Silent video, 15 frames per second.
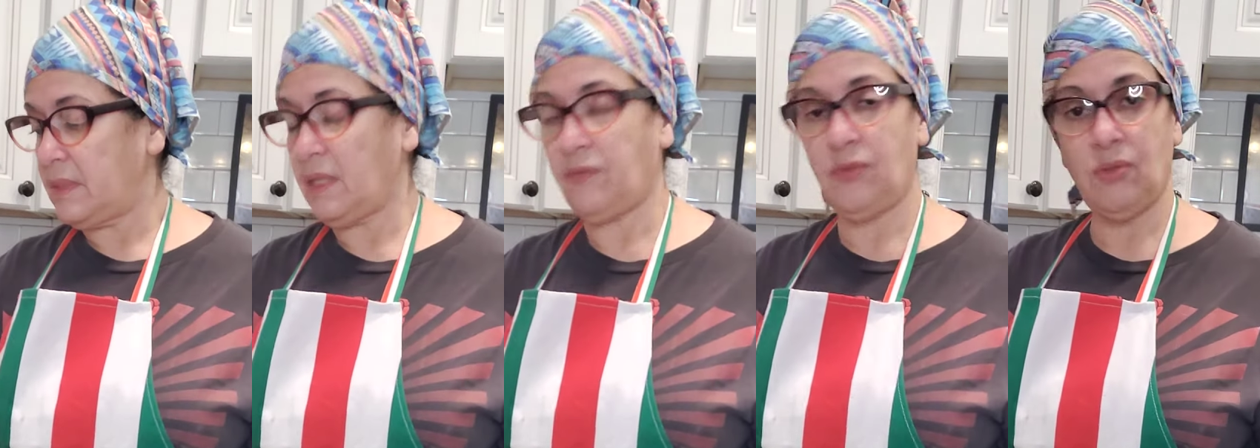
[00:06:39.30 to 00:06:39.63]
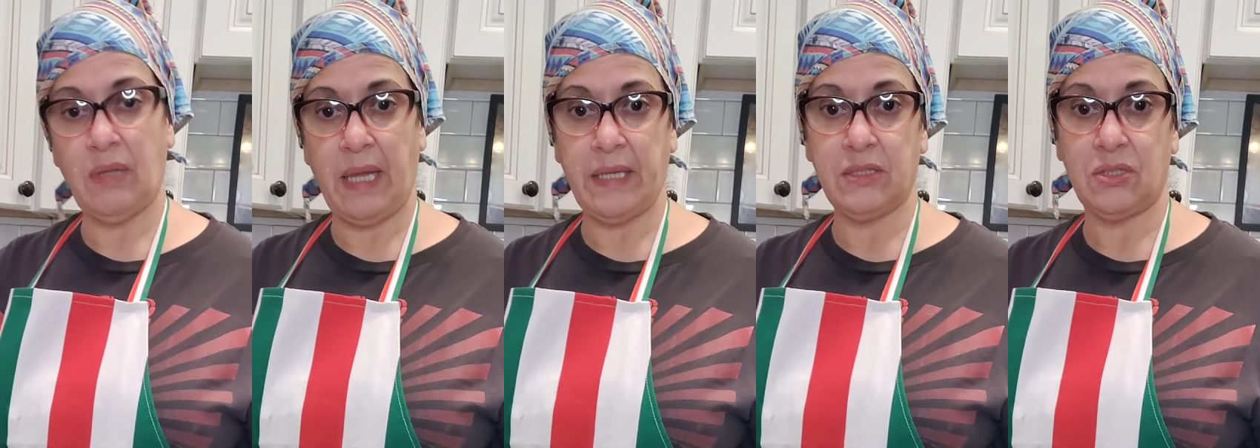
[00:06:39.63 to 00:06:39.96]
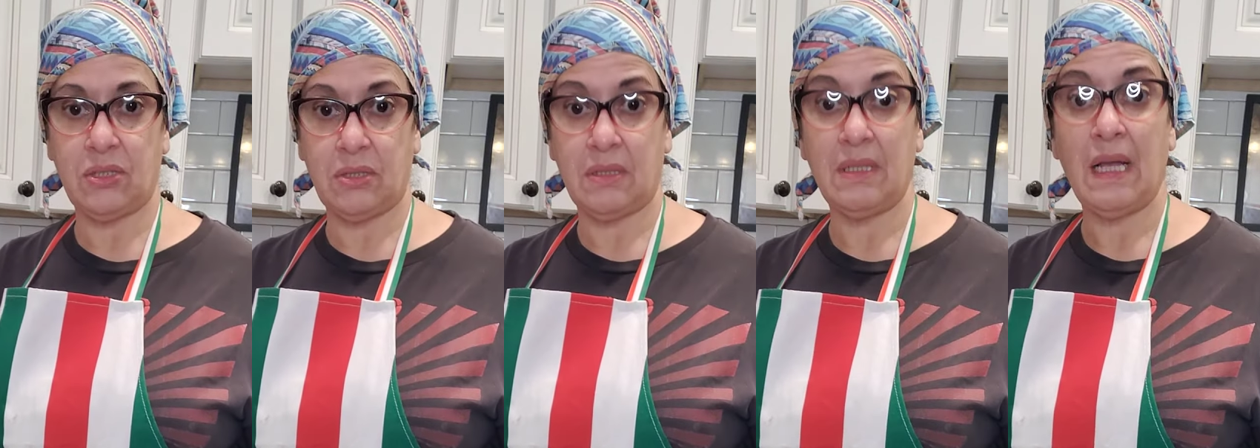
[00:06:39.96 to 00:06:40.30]
If you
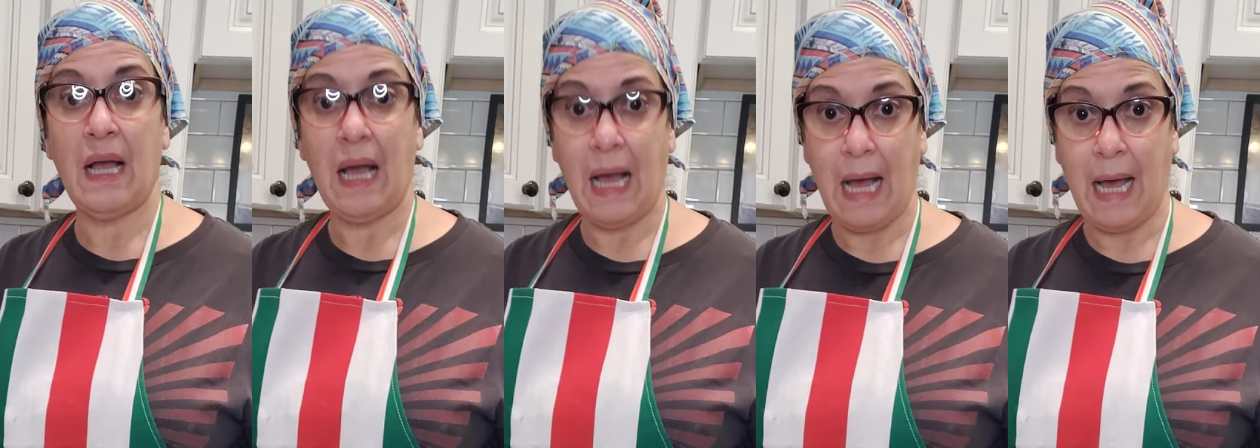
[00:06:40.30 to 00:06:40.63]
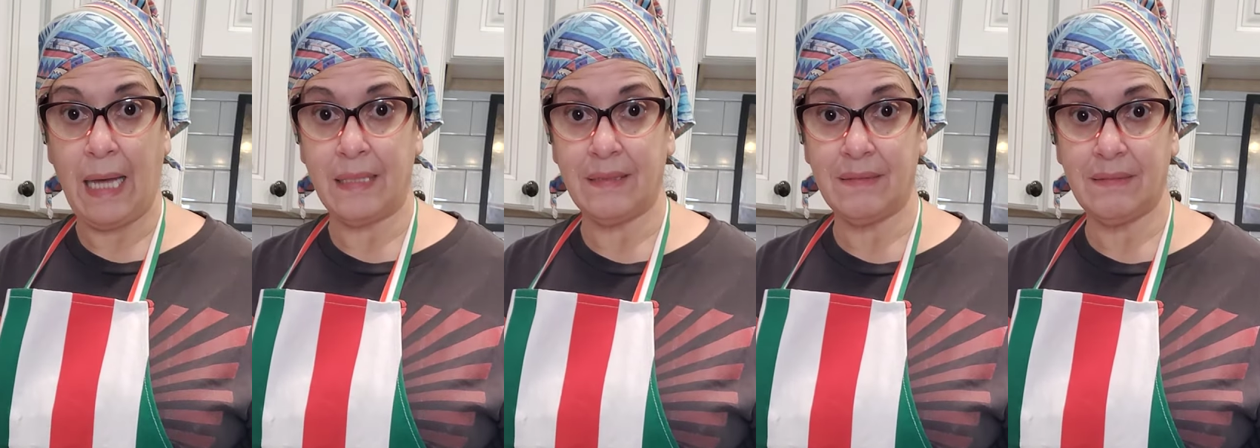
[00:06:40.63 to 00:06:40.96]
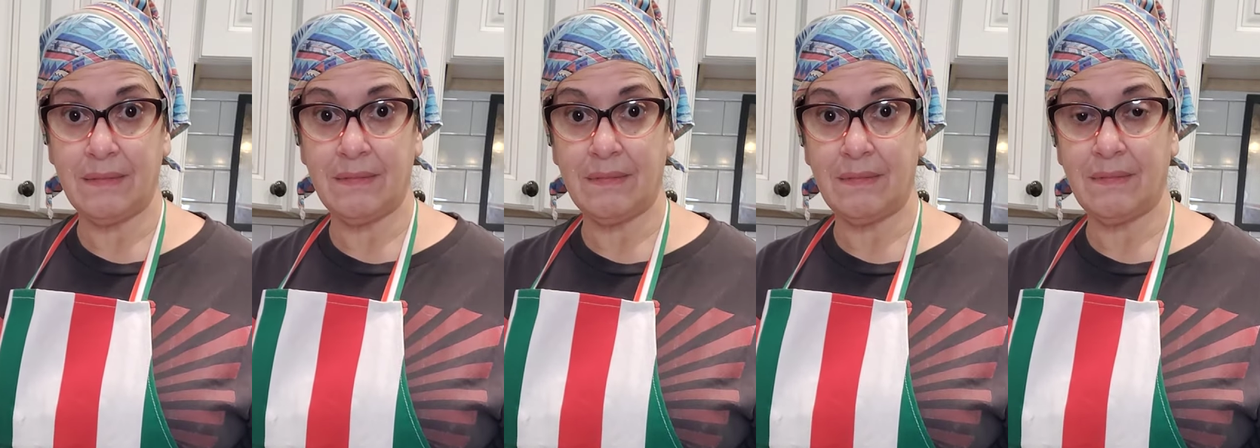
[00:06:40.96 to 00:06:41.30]
like hot
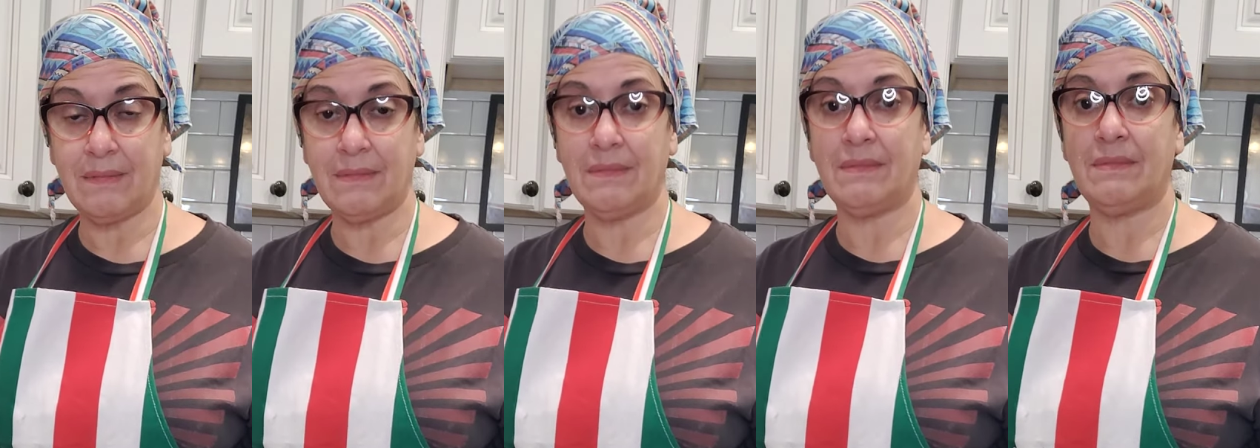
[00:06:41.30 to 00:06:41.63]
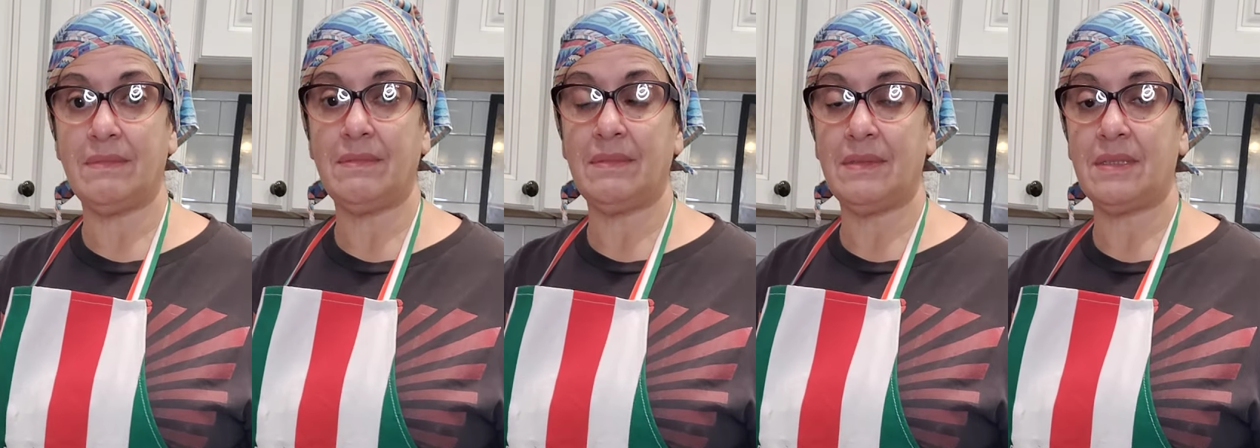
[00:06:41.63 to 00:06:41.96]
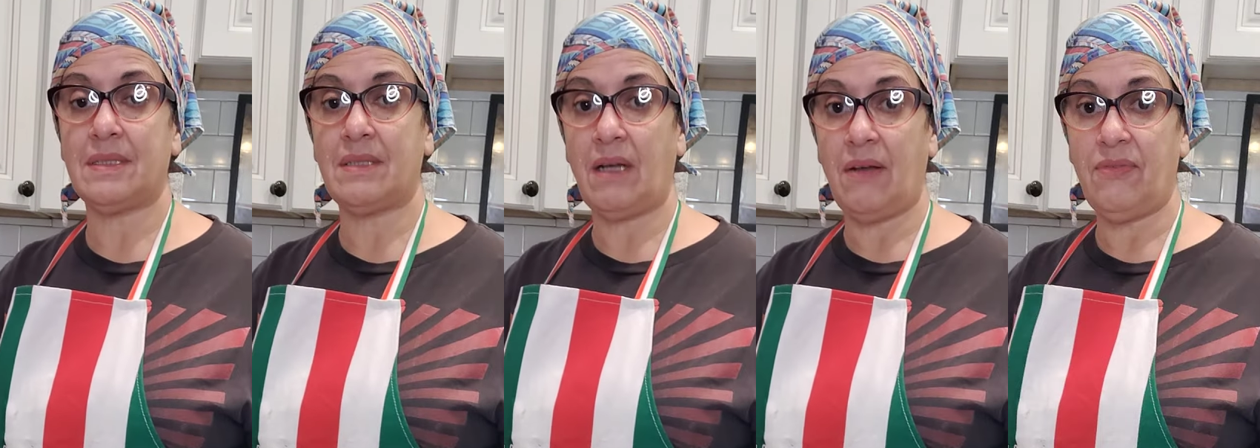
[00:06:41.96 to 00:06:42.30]

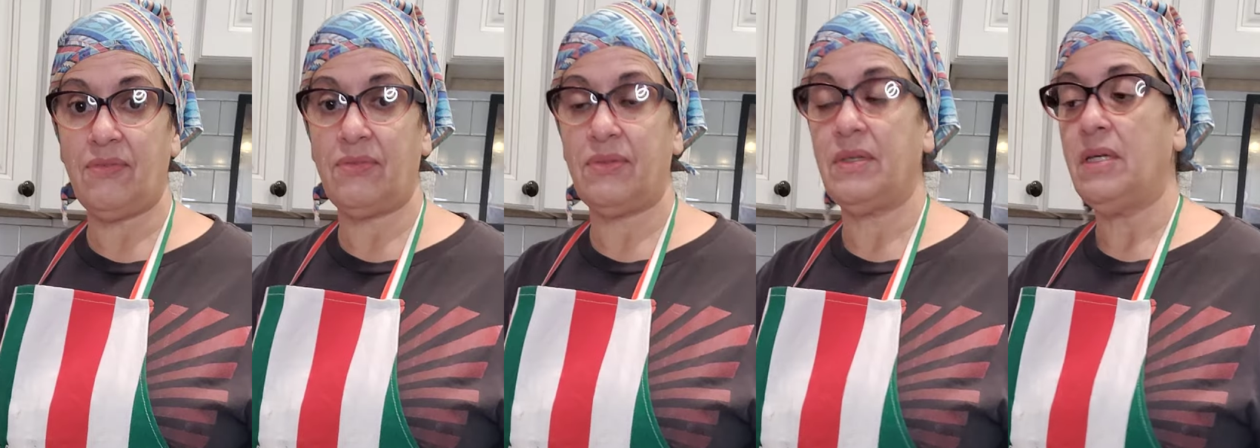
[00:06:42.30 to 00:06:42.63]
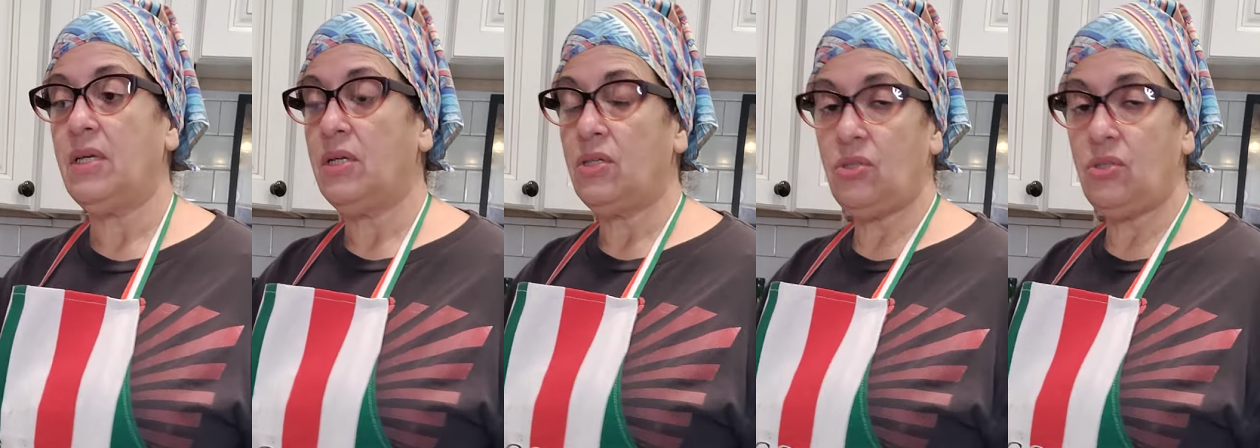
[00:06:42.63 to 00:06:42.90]
stuff,